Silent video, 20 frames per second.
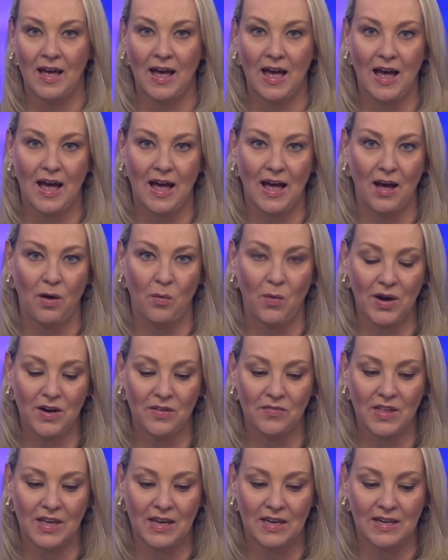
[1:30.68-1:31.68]
uh, one
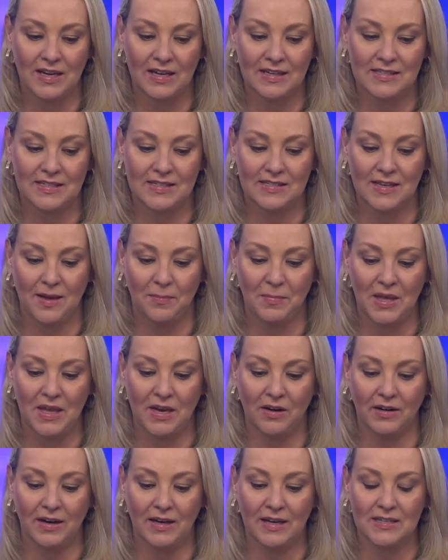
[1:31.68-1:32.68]
of the indexes I'm
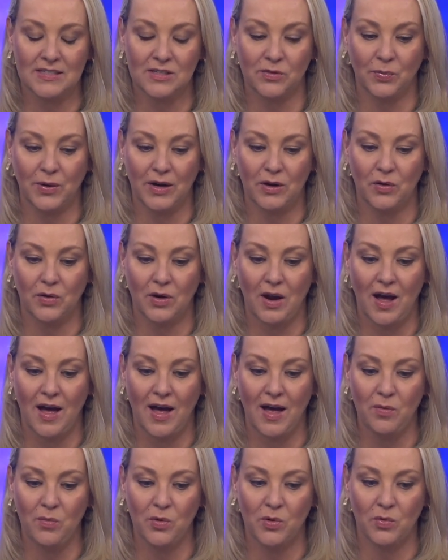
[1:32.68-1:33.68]
hearing is a record
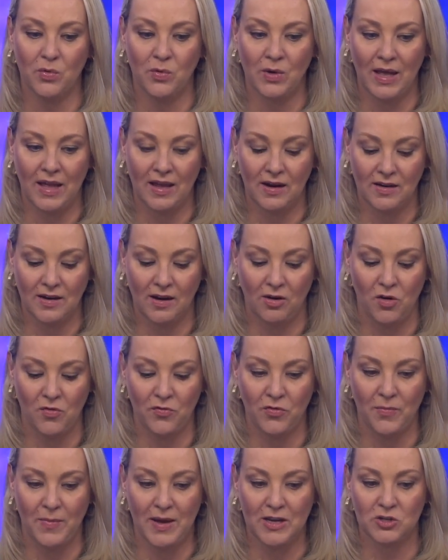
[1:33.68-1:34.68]
high. We will get a
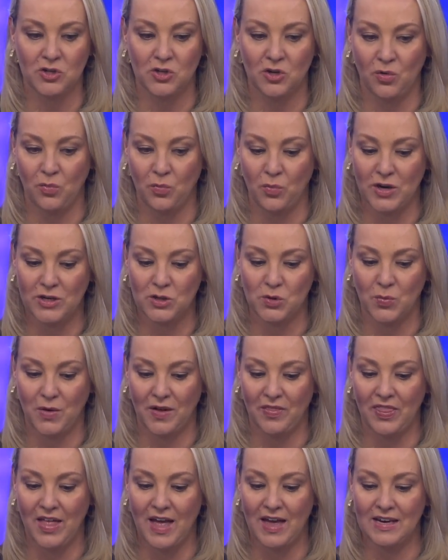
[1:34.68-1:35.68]
confirmation on which
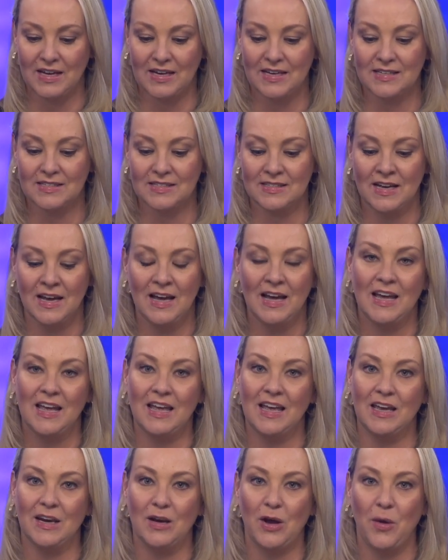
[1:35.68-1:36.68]
one that is
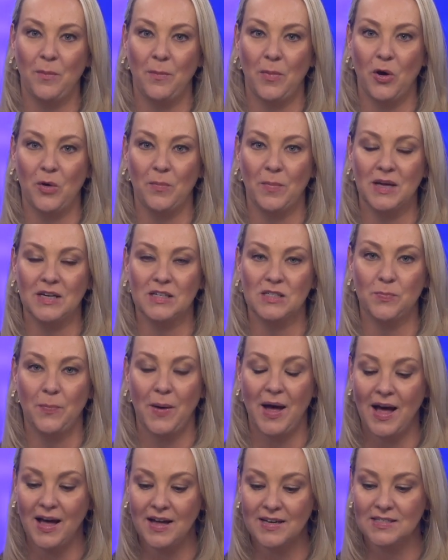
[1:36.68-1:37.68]
in a moment.
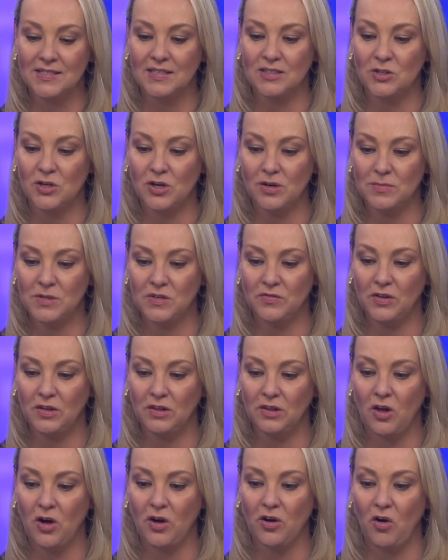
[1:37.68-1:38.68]
But in terms of a
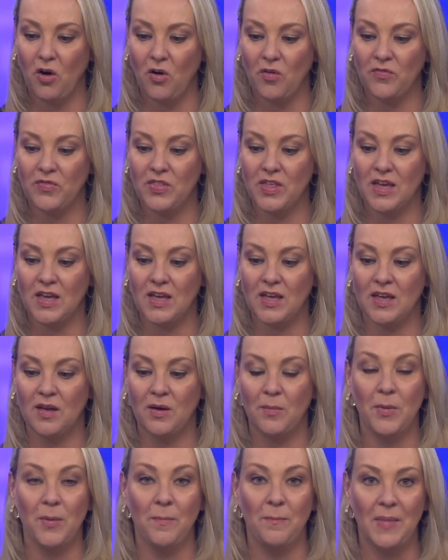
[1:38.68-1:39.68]
lot of the
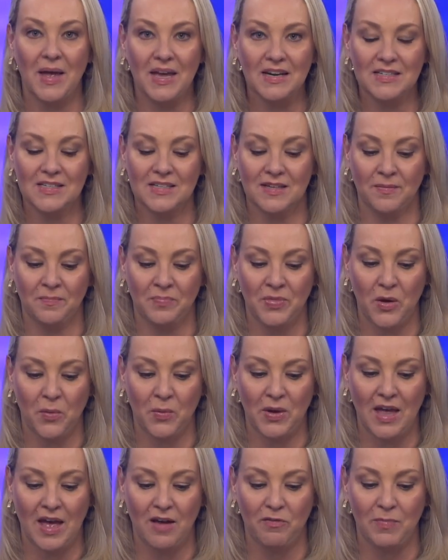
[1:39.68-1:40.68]
momentum that
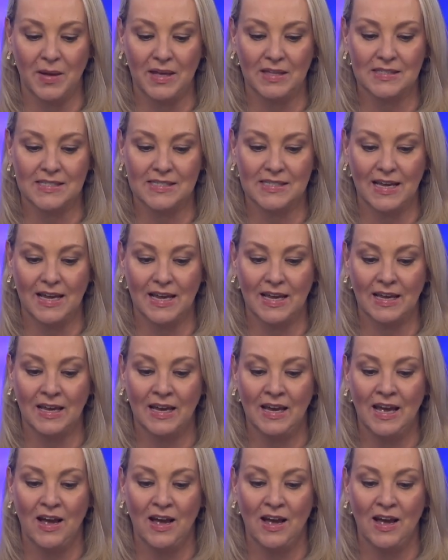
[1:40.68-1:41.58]
we have been seeing,